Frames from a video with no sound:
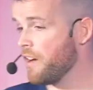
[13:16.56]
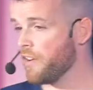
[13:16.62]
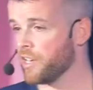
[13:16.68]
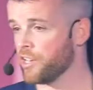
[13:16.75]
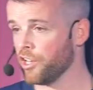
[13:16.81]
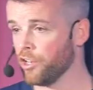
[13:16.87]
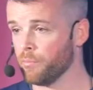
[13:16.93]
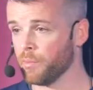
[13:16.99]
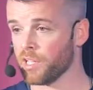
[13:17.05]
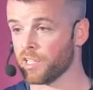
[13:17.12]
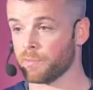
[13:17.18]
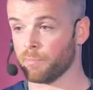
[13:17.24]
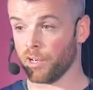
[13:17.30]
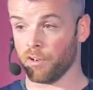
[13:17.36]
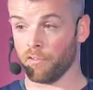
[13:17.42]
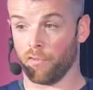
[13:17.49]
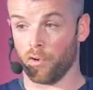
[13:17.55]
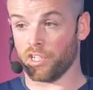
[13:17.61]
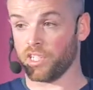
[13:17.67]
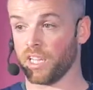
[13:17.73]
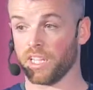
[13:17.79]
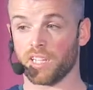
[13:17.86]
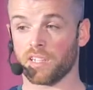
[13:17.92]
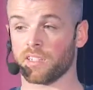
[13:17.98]
in humans, but
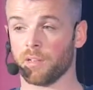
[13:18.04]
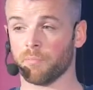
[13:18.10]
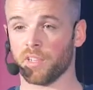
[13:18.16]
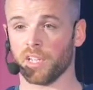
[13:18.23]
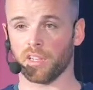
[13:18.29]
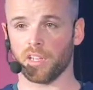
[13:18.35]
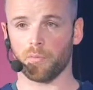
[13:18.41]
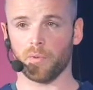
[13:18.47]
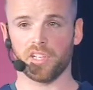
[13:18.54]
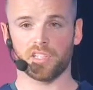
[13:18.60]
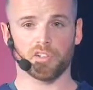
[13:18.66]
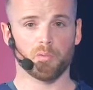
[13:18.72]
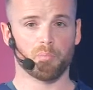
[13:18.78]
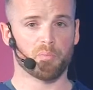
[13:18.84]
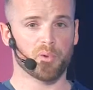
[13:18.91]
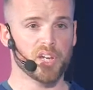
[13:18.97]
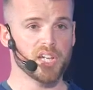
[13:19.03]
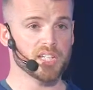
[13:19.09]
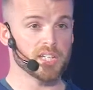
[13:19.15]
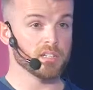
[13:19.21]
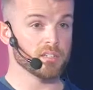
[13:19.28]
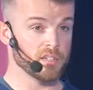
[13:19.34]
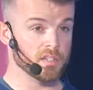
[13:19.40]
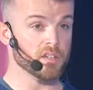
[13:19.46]
unfortunately this is something that we do breed
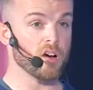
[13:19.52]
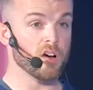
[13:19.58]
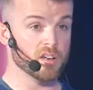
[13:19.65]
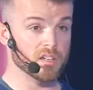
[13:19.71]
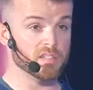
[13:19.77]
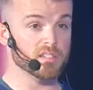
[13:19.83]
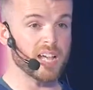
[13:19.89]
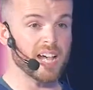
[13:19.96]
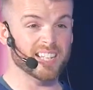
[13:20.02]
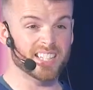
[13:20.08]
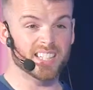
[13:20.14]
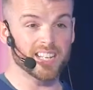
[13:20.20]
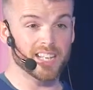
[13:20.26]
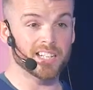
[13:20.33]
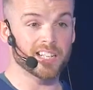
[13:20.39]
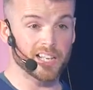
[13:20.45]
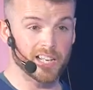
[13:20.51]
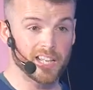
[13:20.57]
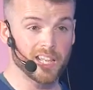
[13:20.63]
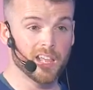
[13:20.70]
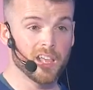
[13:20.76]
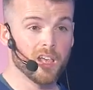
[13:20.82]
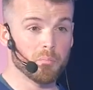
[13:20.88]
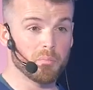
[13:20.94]
into dogs accidentally
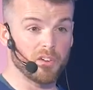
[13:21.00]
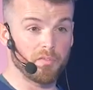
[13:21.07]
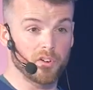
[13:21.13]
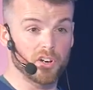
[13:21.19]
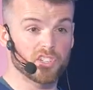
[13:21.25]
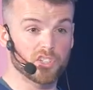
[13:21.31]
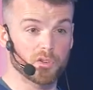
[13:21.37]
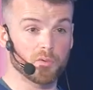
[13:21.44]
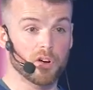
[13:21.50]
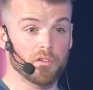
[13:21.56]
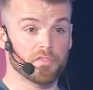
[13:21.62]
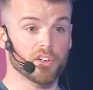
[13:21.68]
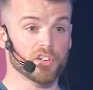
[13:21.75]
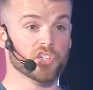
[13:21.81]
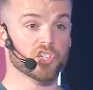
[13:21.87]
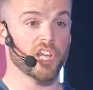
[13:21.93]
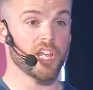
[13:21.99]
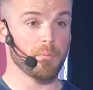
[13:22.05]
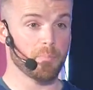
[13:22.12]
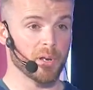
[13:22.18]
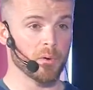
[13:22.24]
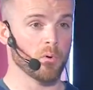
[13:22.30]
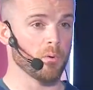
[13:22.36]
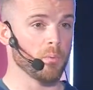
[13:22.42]
by virtue of their shape
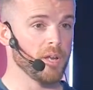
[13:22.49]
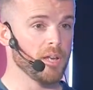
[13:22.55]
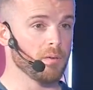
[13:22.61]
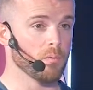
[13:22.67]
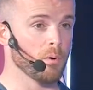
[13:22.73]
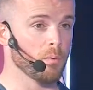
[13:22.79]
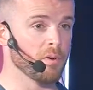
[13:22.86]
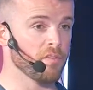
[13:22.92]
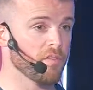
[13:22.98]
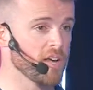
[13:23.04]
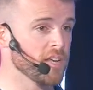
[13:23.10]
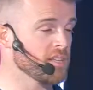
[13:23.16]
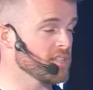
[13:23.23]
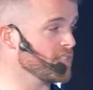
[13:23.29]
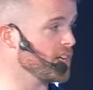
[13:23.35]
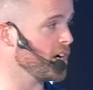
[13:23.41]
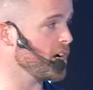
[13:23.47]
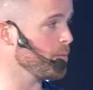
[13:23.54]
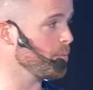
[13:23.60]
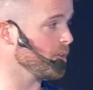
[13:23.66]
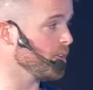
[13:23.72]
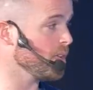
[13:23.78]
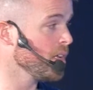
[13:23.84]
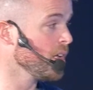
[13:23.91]
and what we find
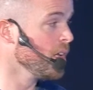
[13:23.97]
desirable.